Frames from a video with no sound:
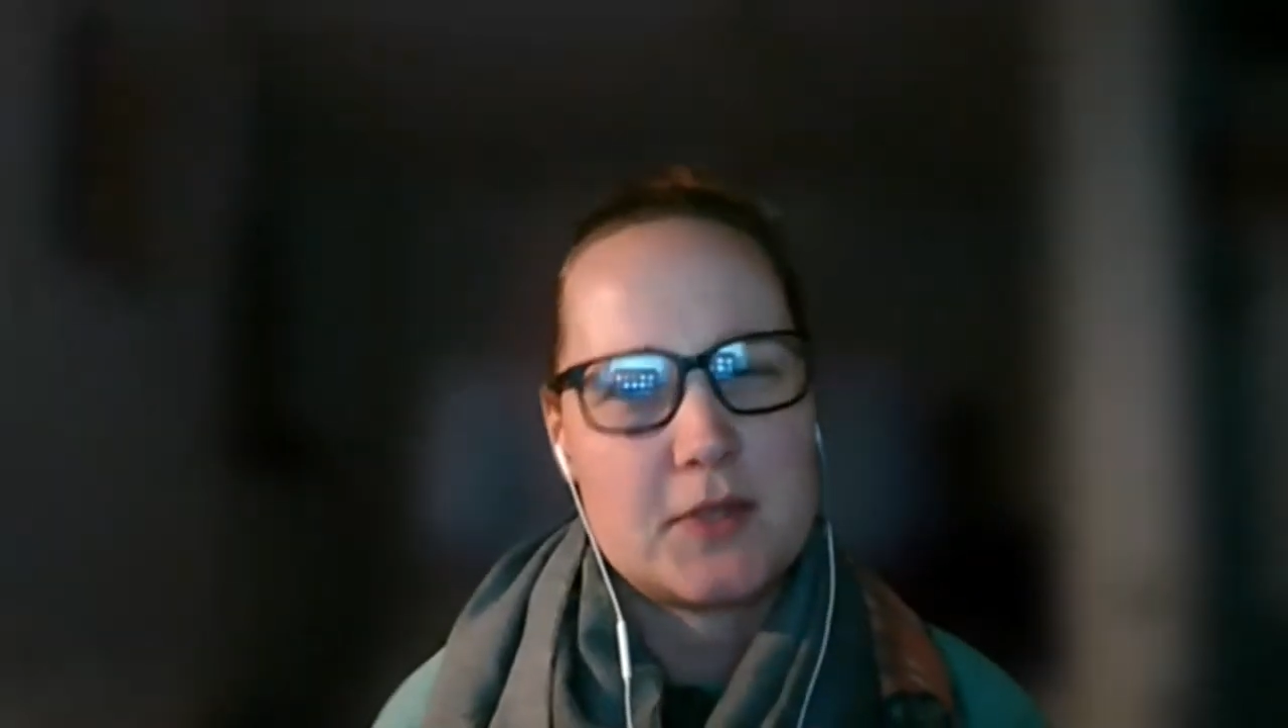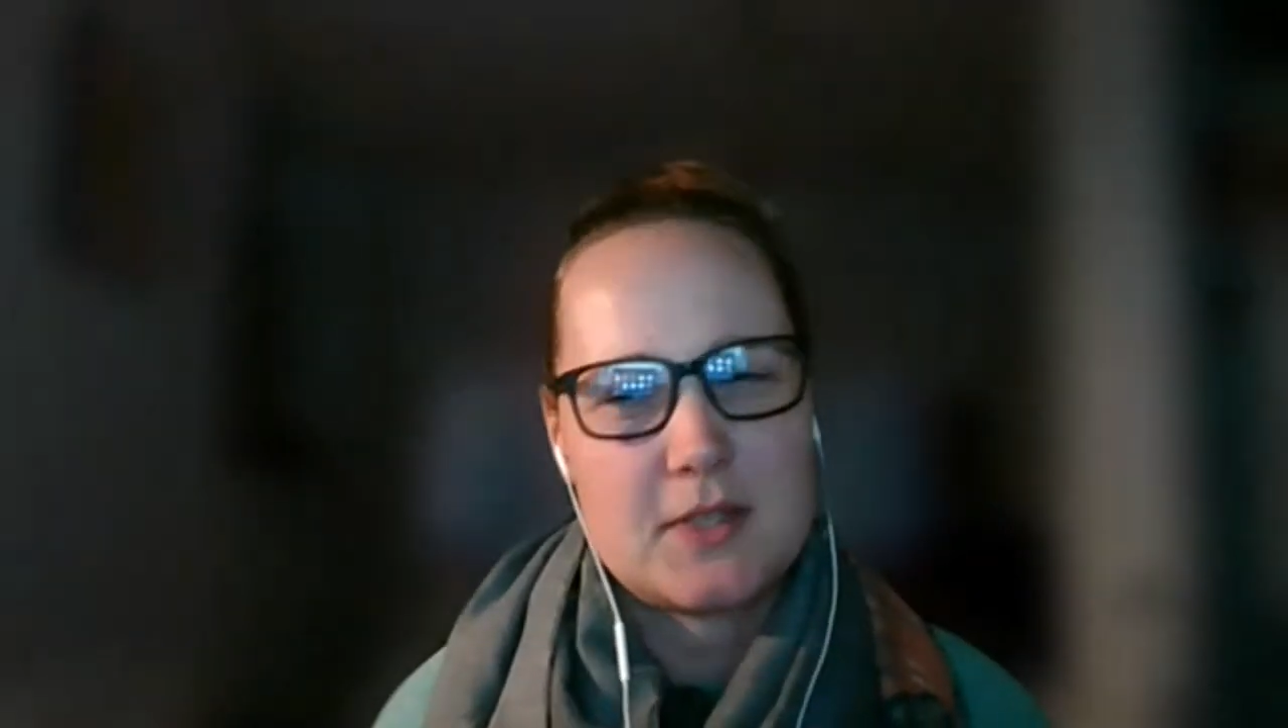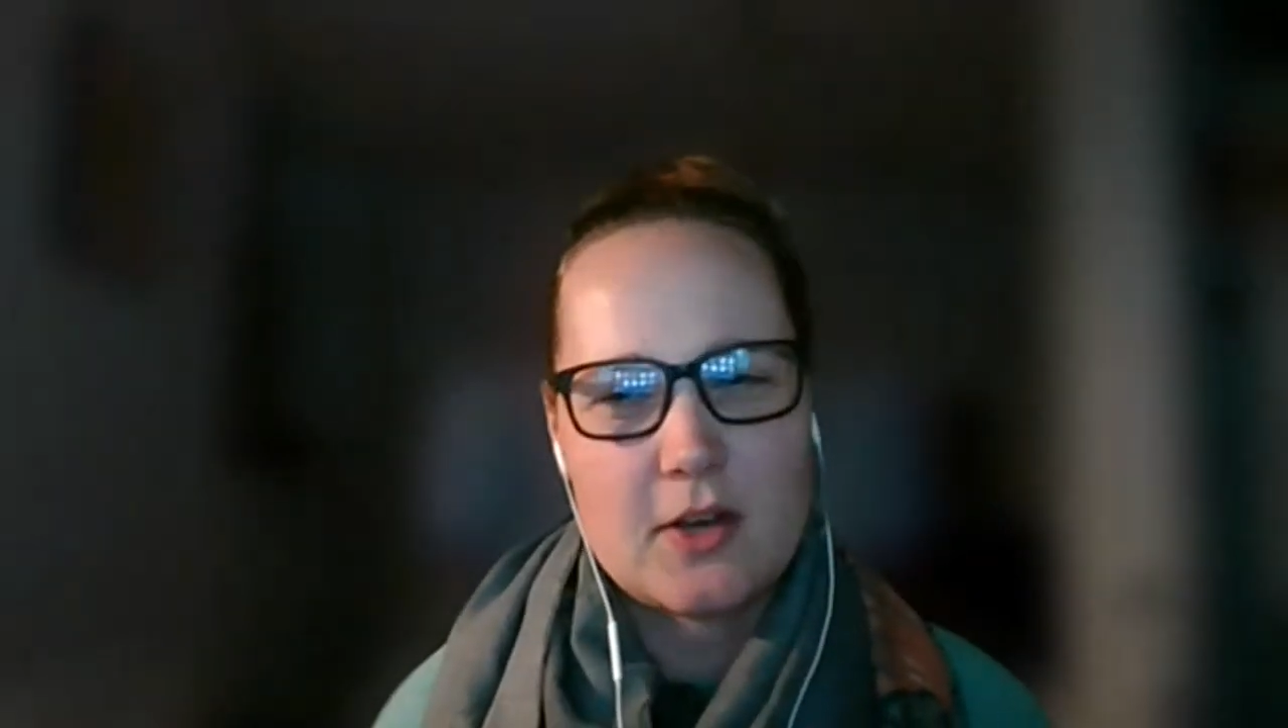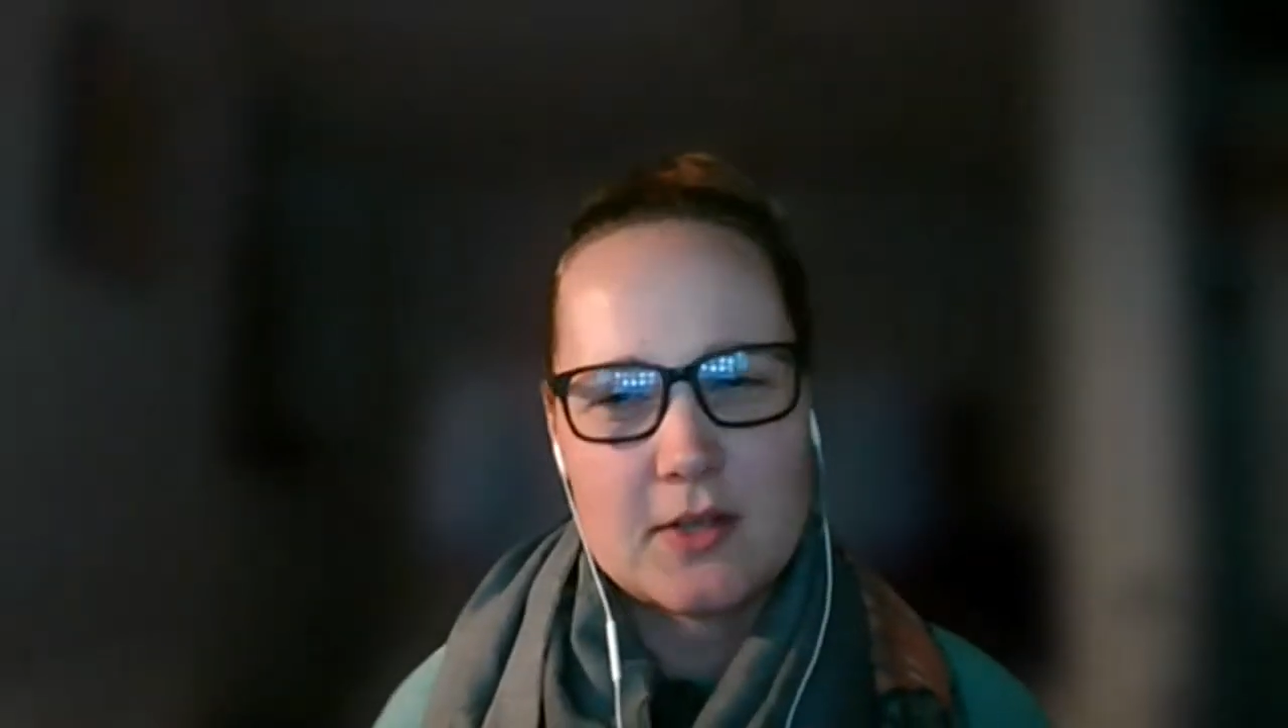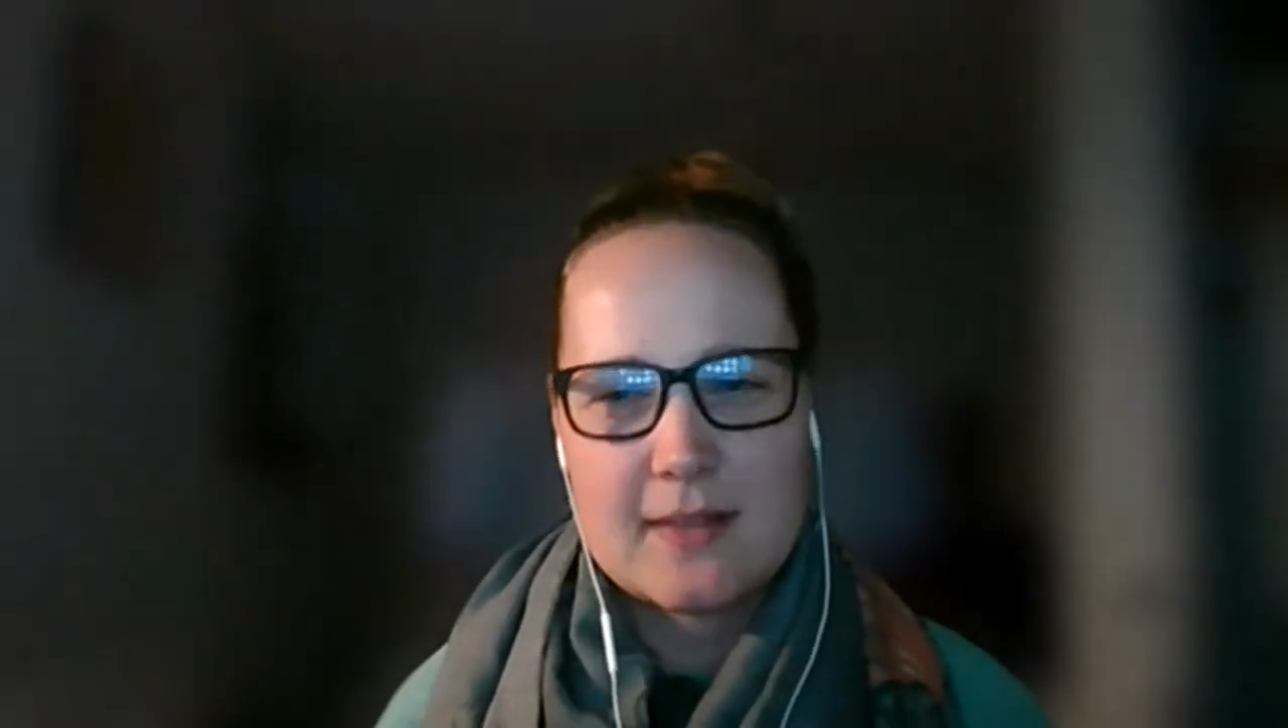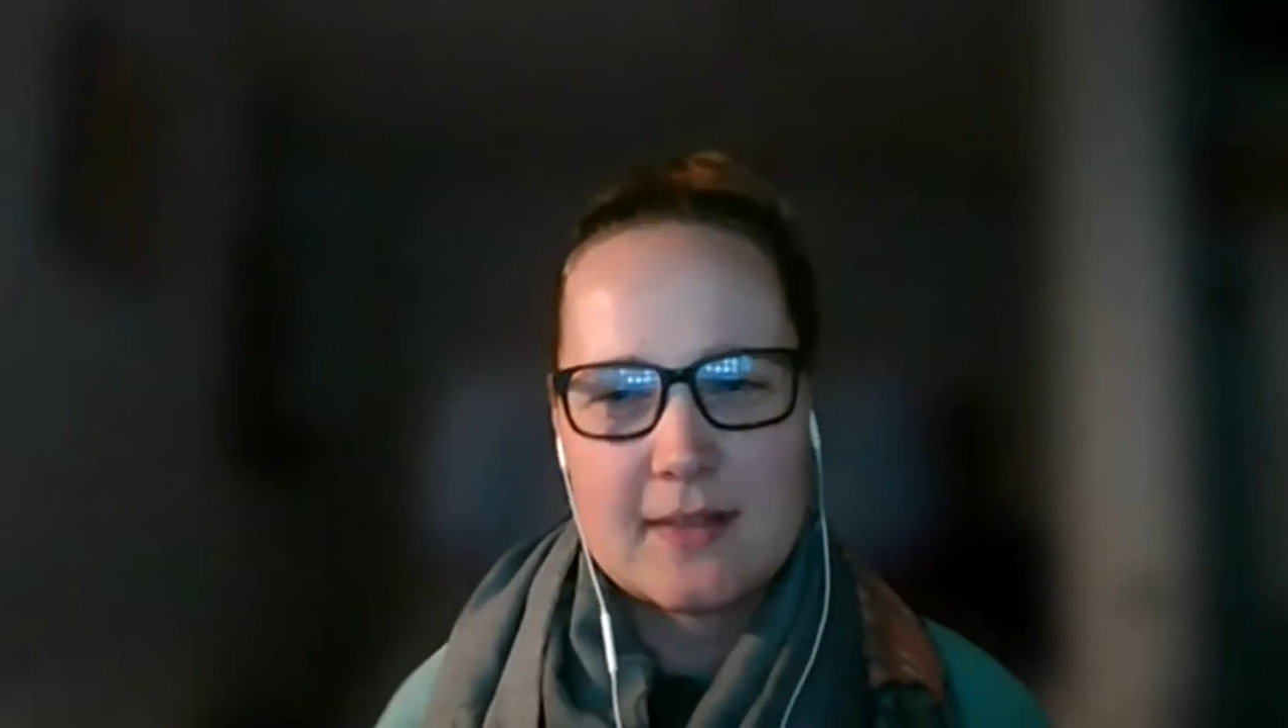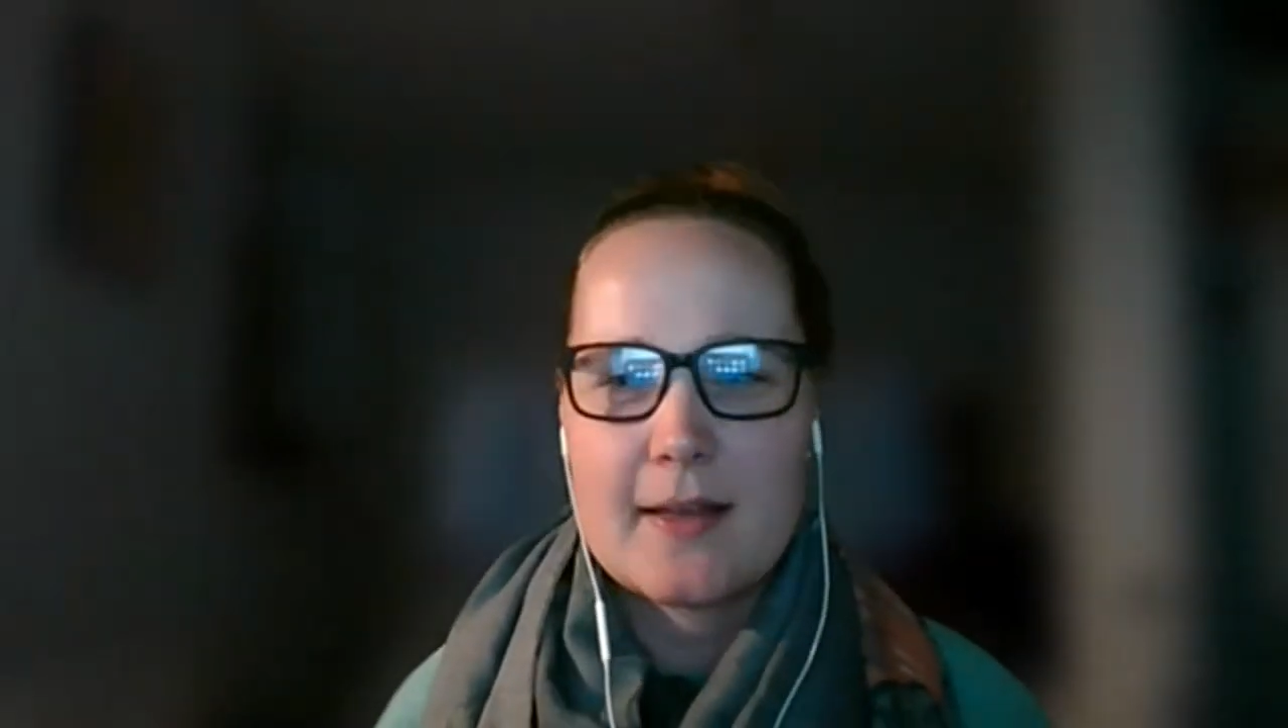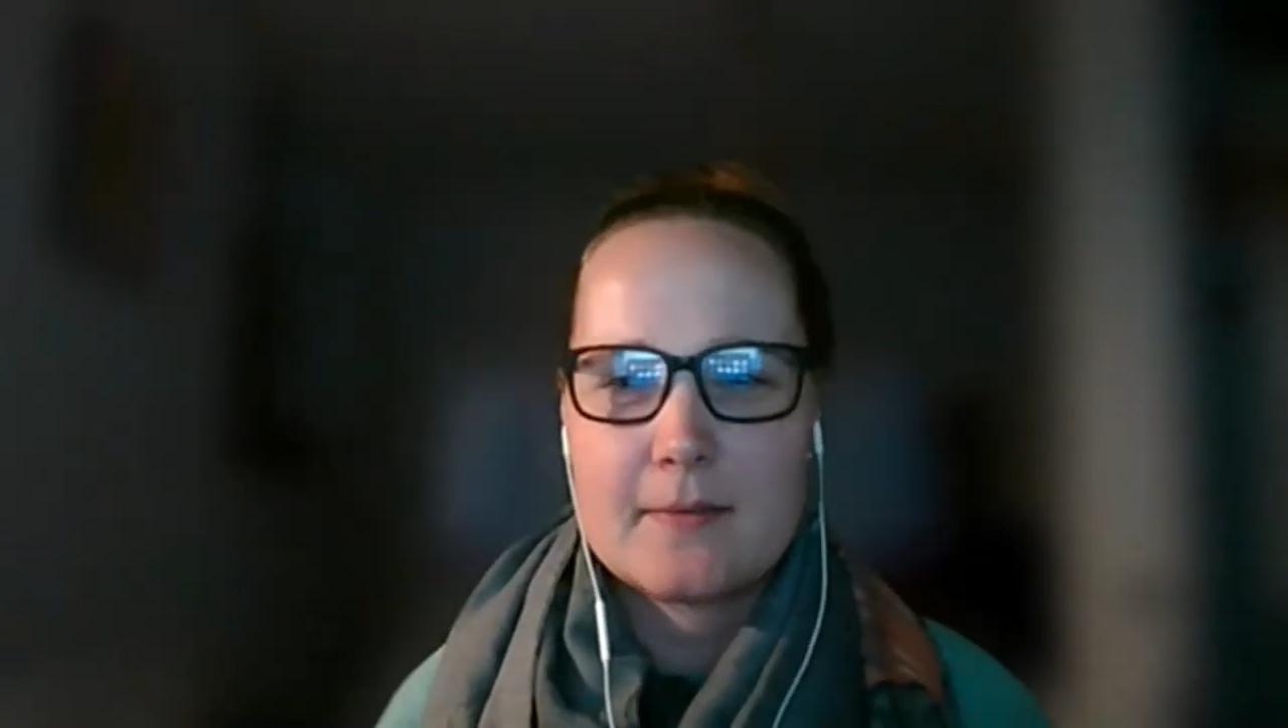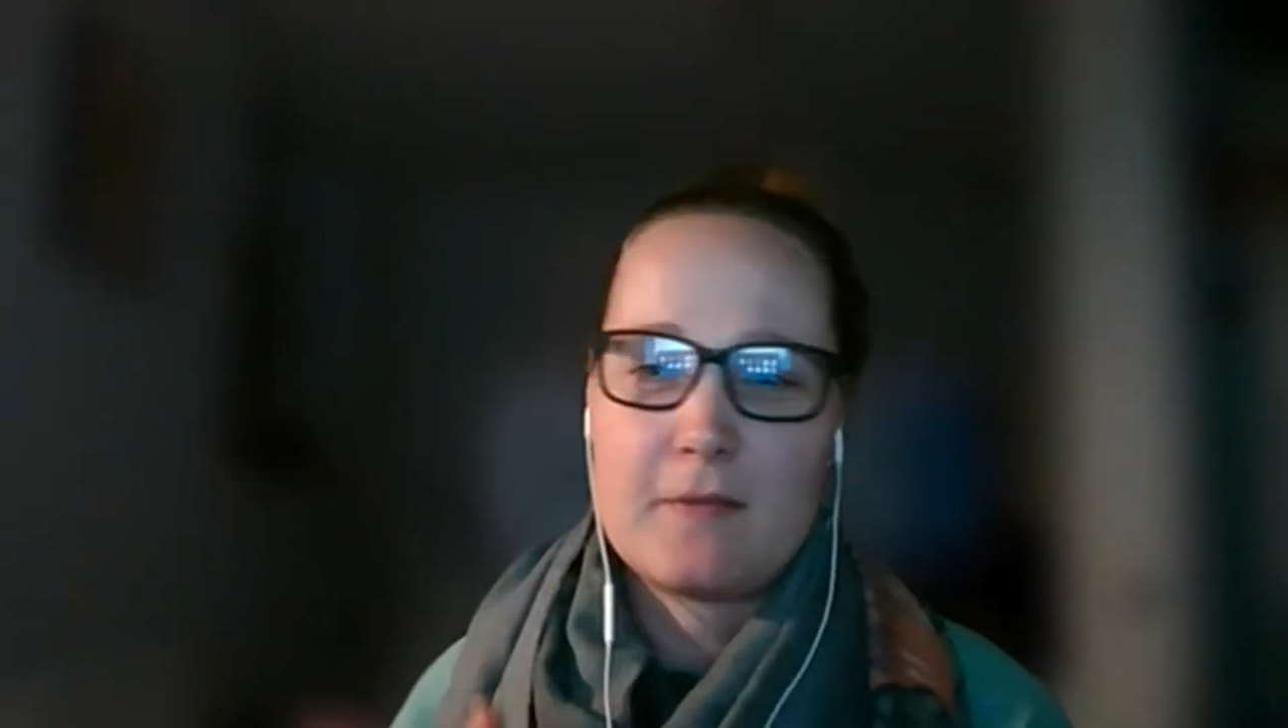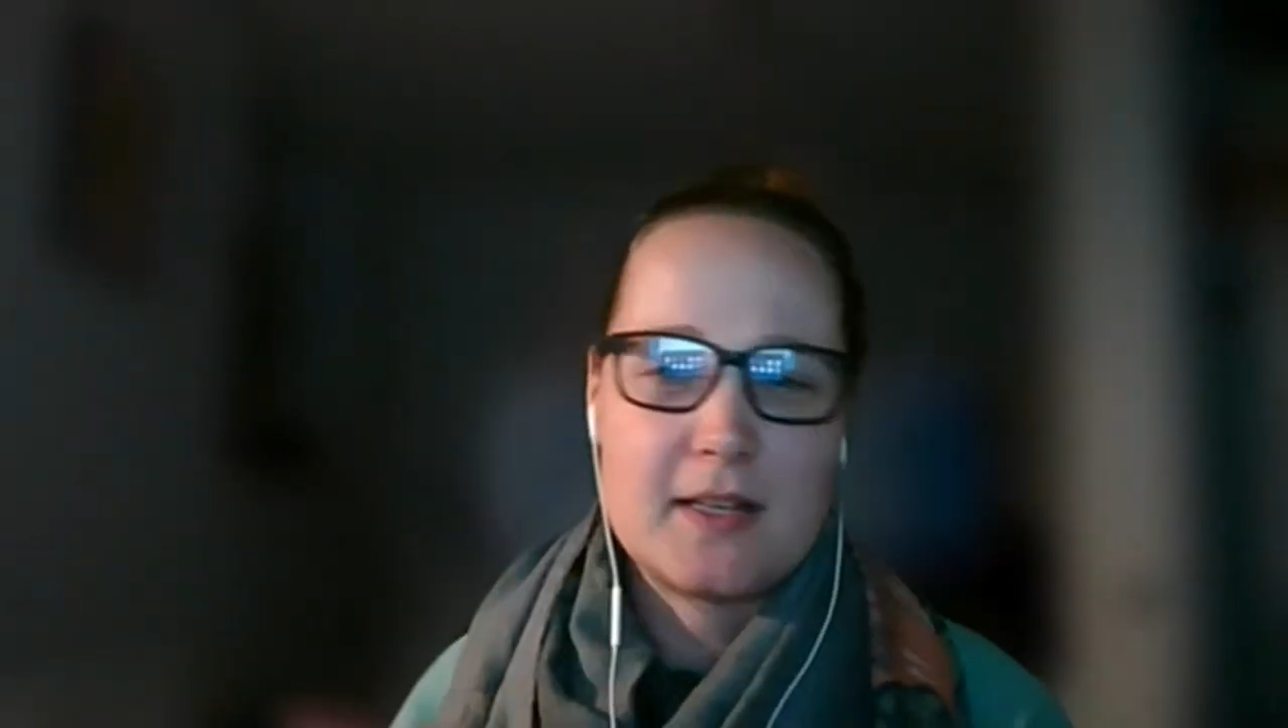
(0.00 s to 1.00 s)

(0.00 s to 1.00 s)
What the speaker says: starting that.